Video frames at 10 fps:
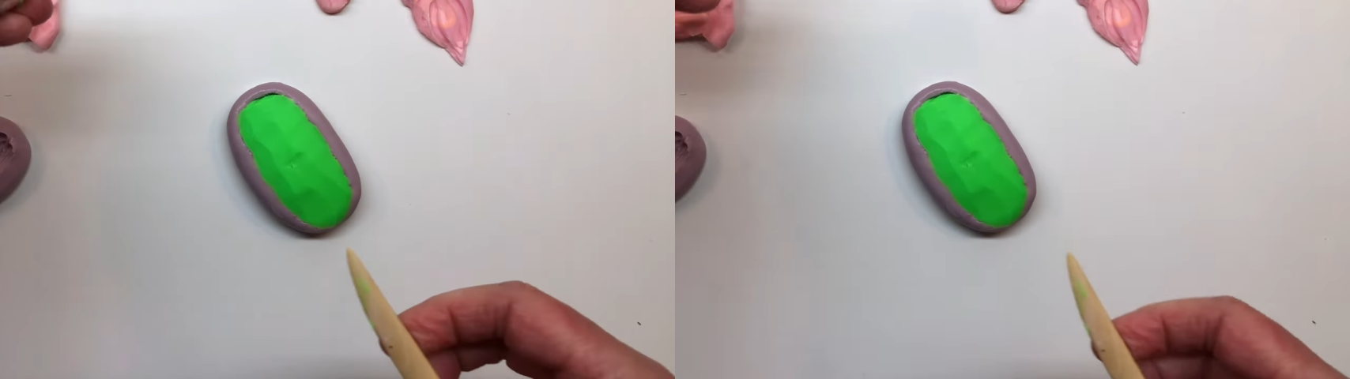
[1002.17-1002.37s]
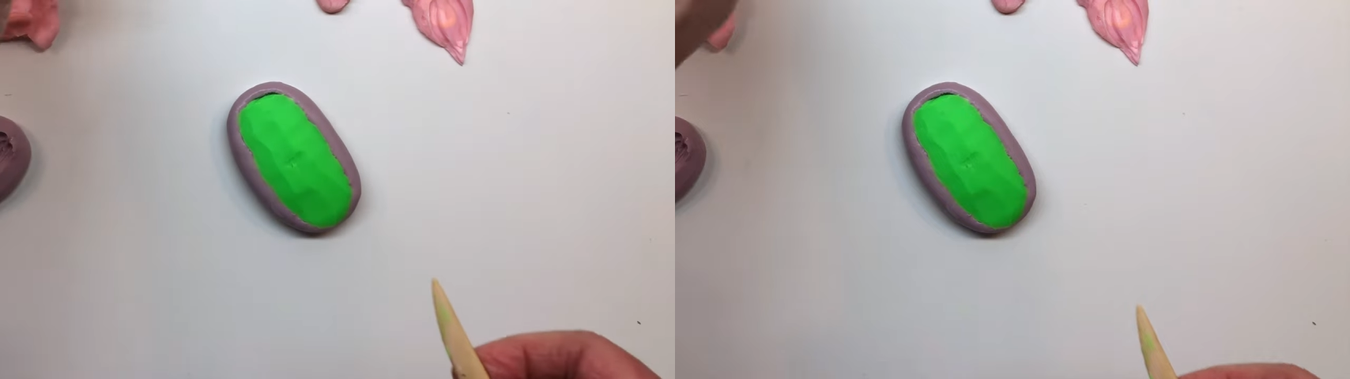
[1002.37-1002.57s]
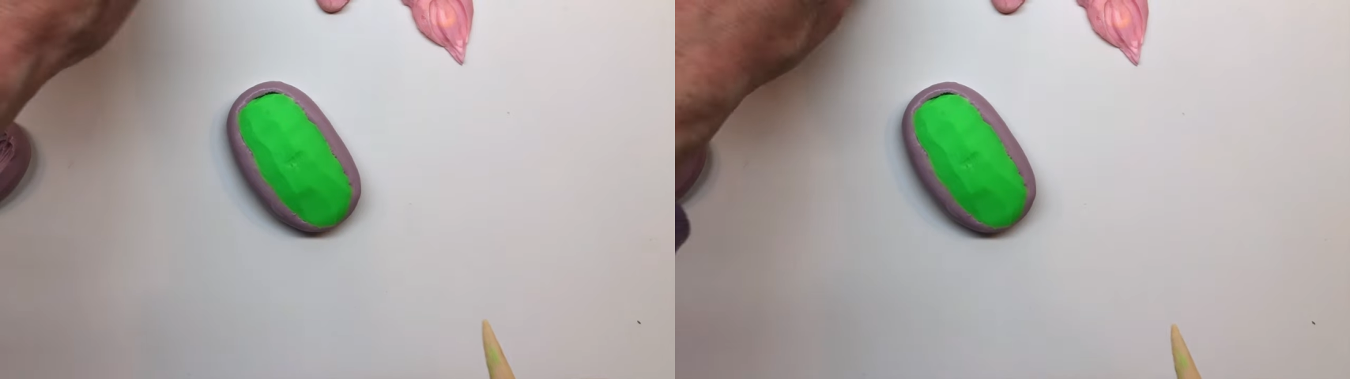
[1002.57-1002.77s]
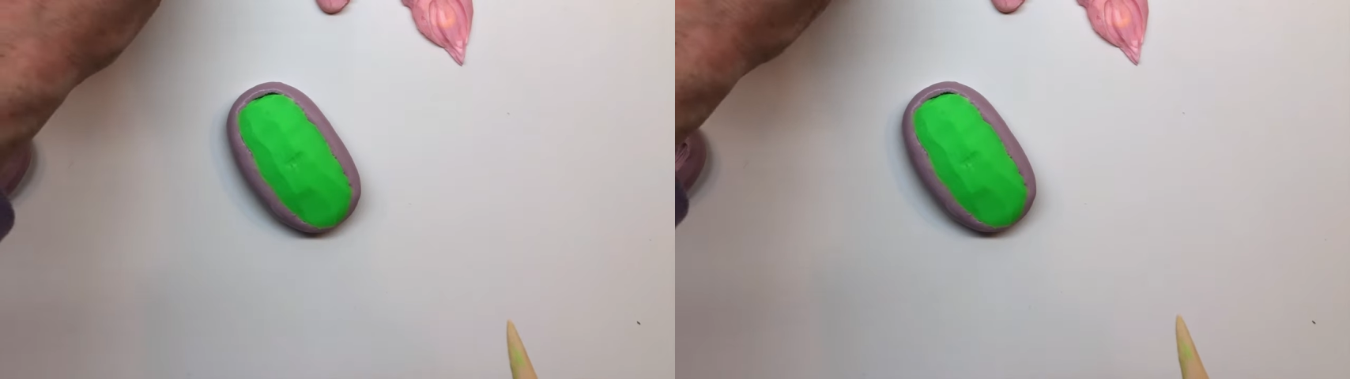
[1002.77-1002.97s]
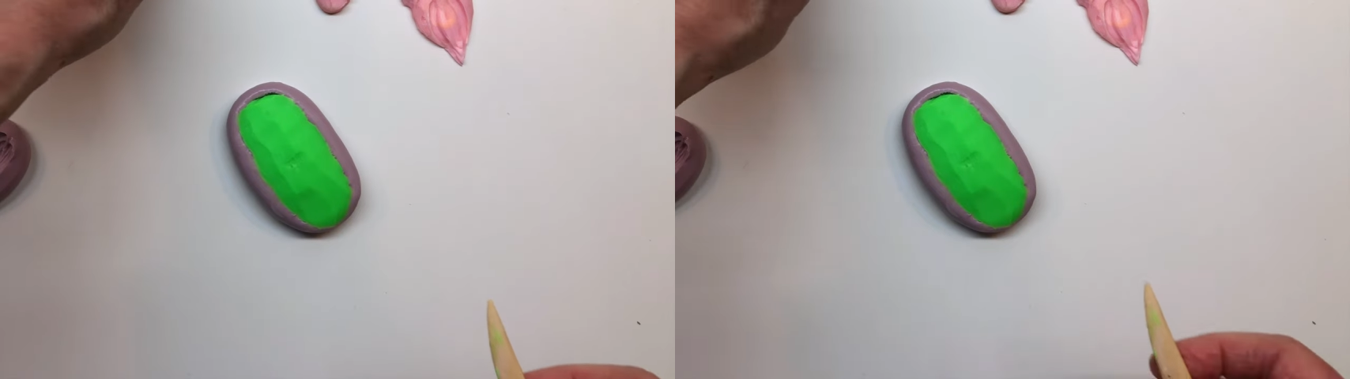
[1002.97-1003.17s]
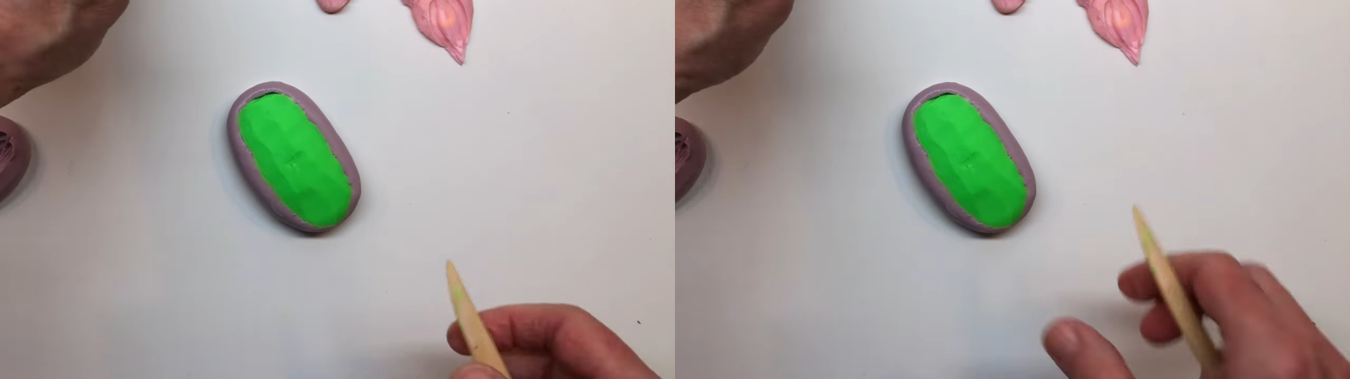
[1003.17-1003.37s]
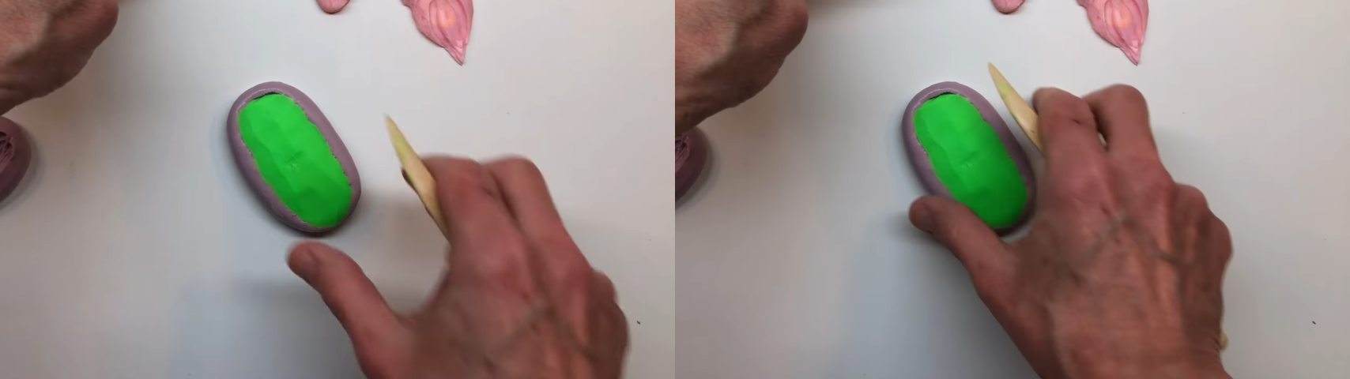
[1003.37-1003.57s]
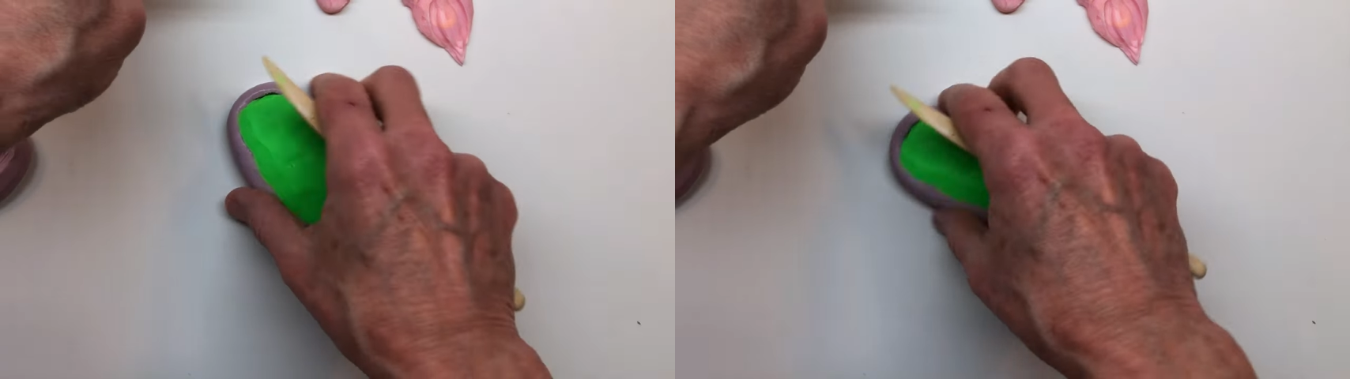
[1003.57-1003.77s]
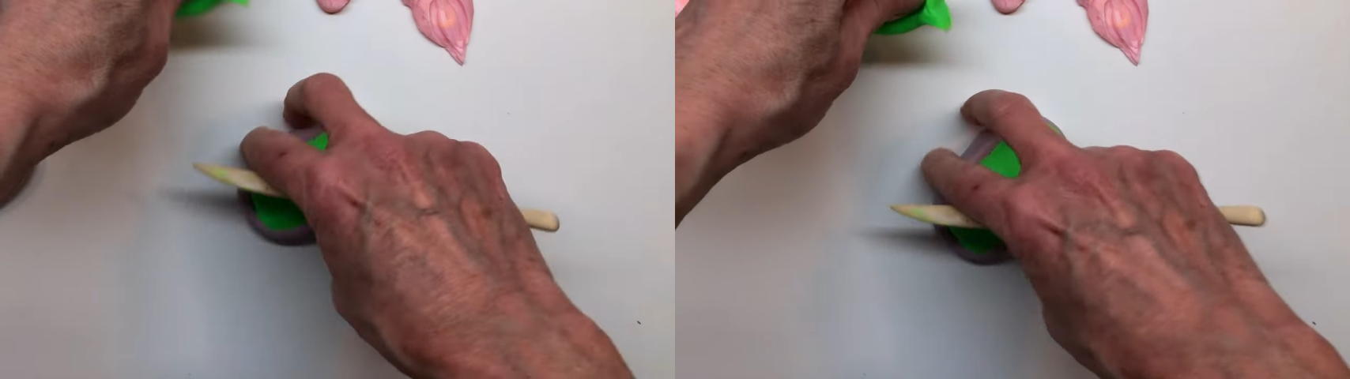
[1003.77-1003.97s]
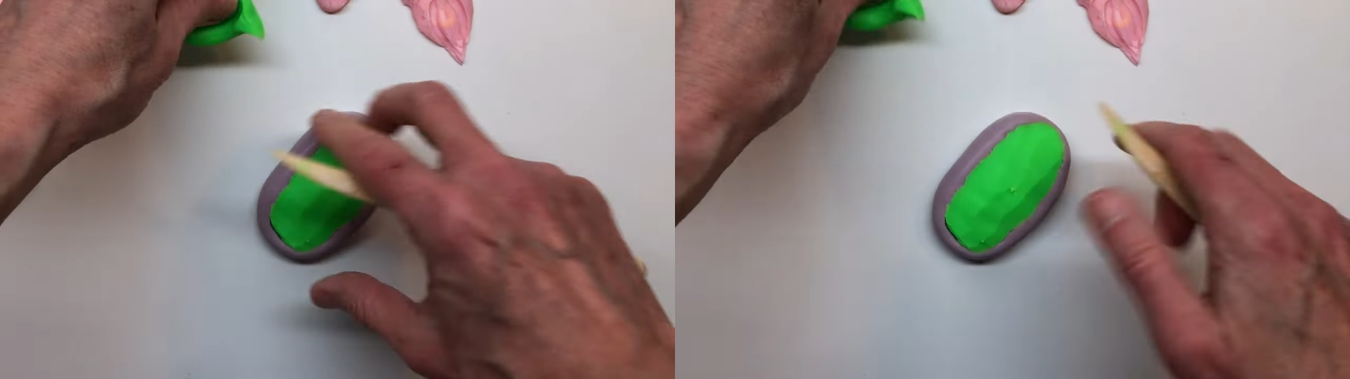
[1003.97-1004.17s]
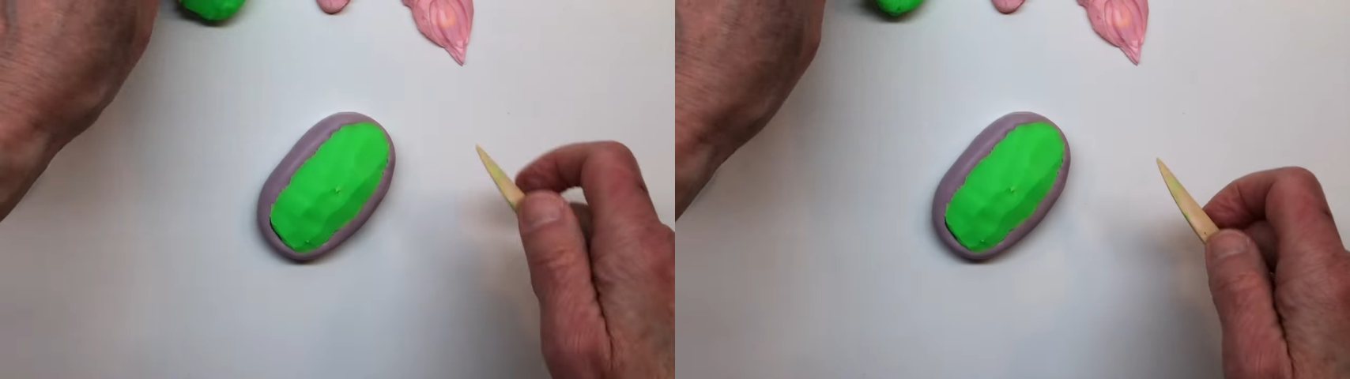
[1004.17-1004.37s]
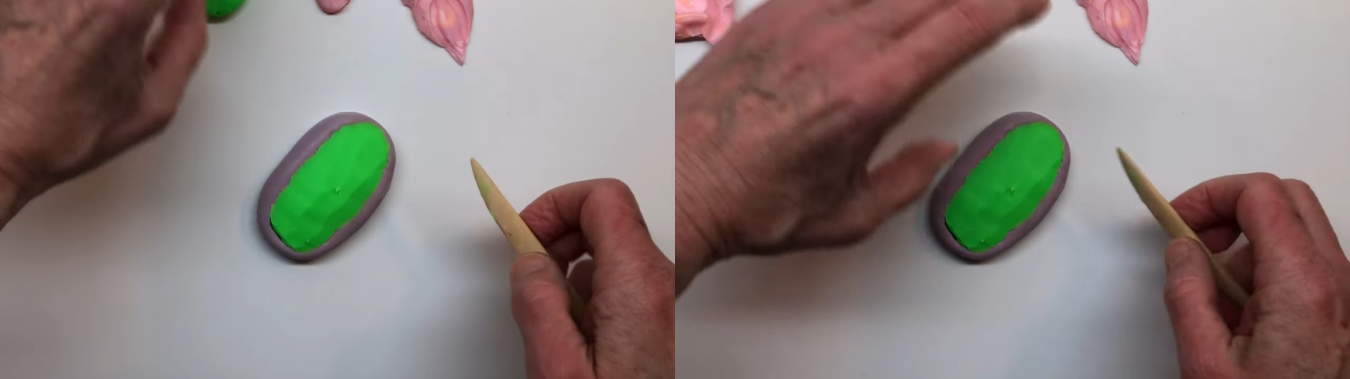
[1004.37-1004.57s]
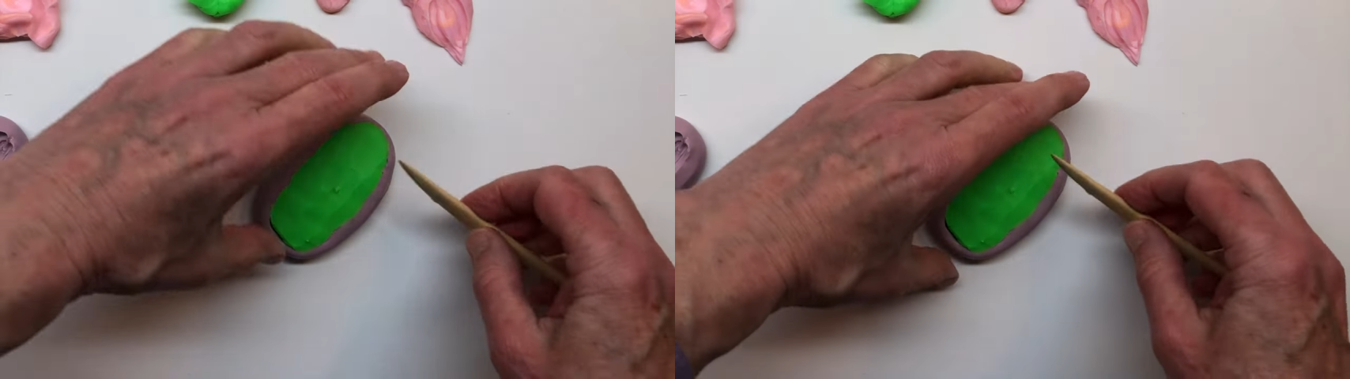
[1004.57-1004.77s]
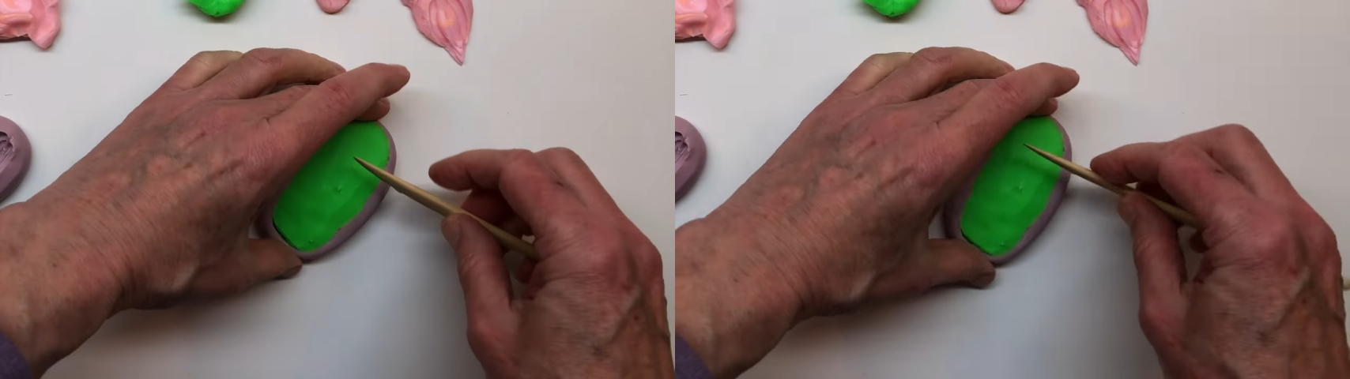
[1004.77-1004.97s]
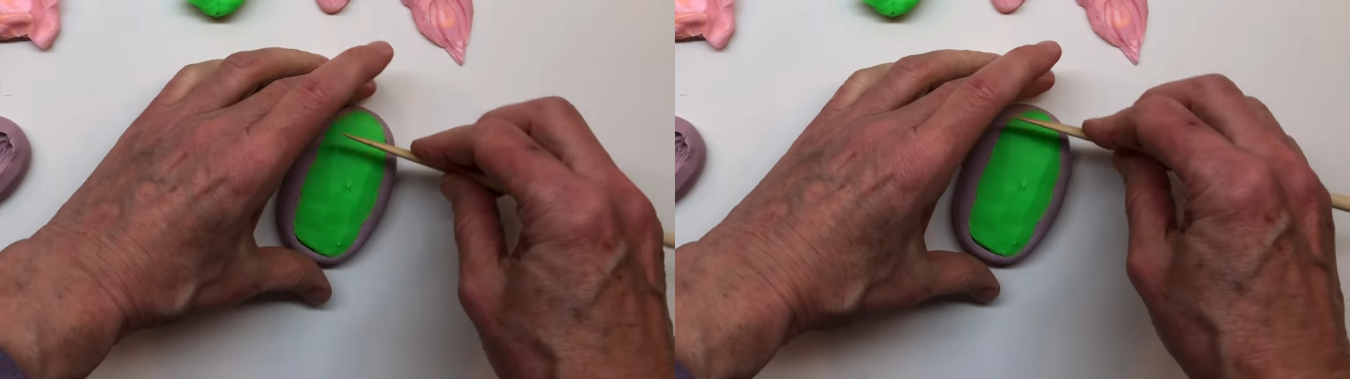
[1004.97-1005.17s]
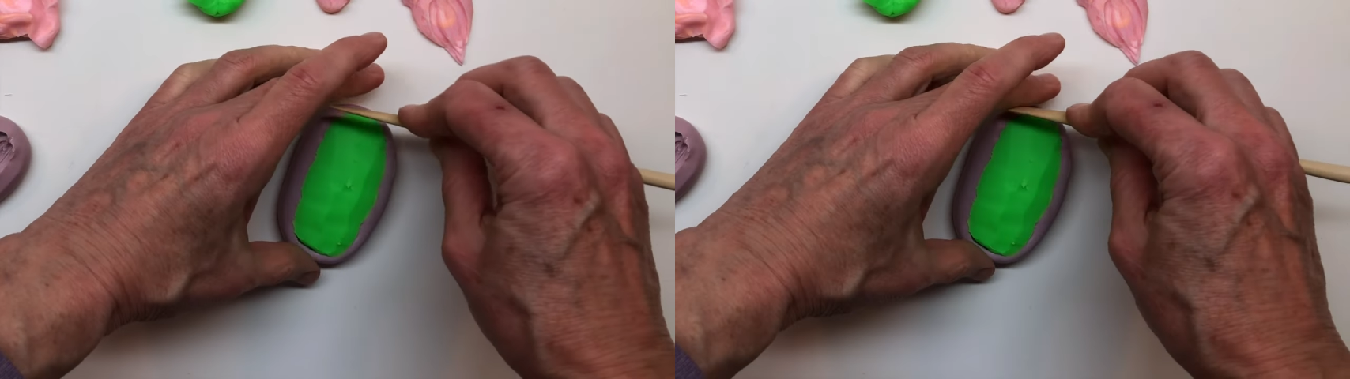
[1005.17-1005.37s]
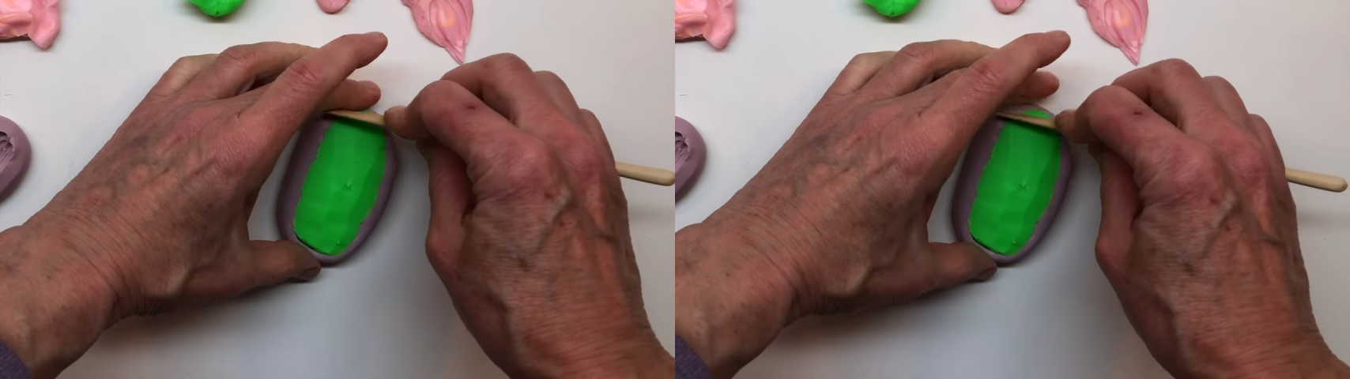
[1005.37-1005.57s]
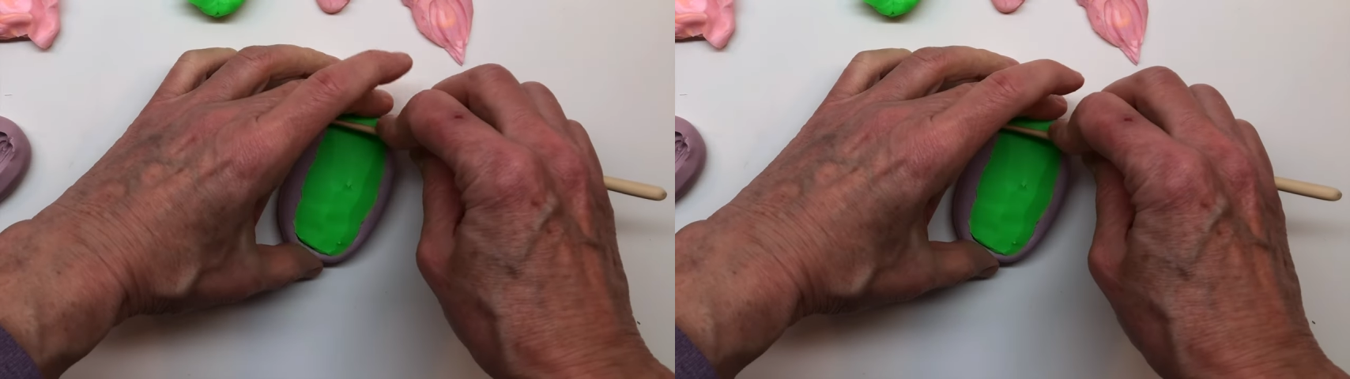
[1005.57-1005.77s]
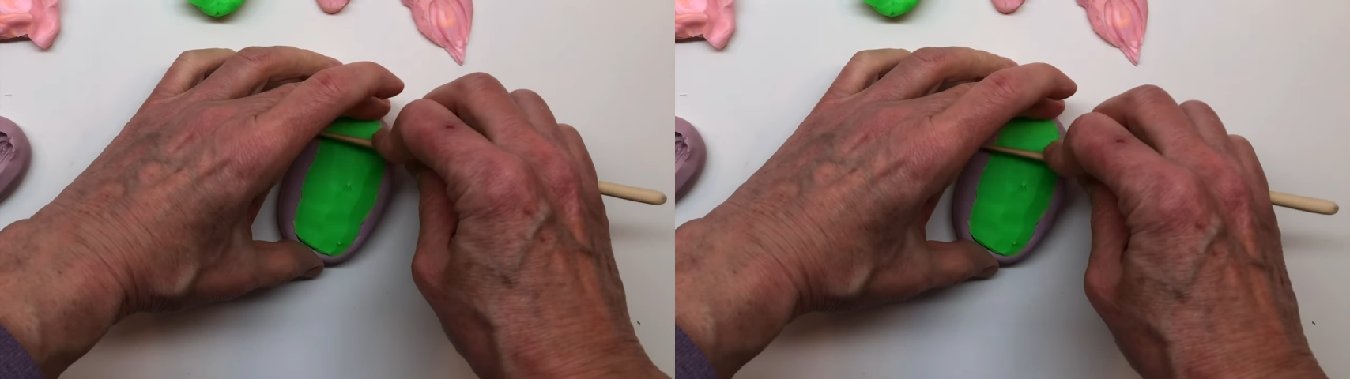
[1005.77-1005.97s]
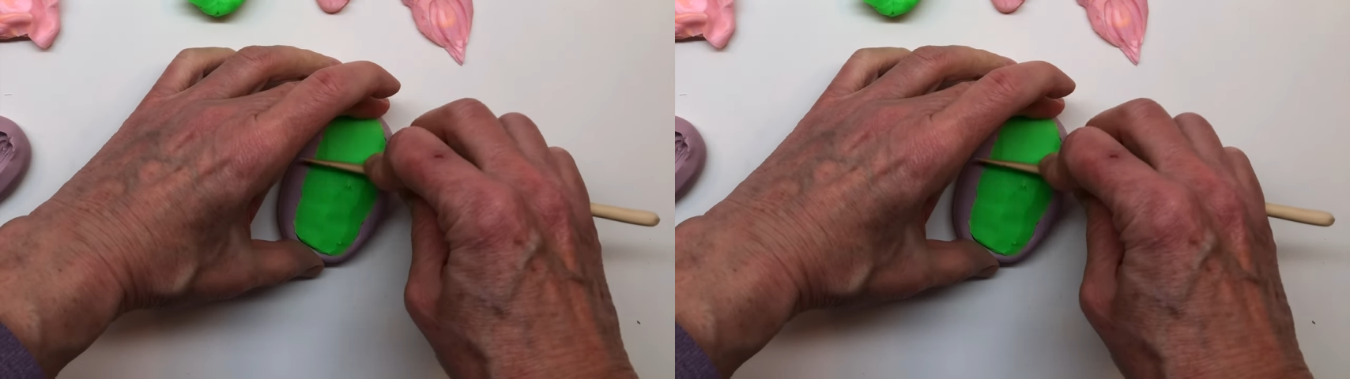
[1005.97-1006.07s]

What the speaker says: [unreadable: no face in view]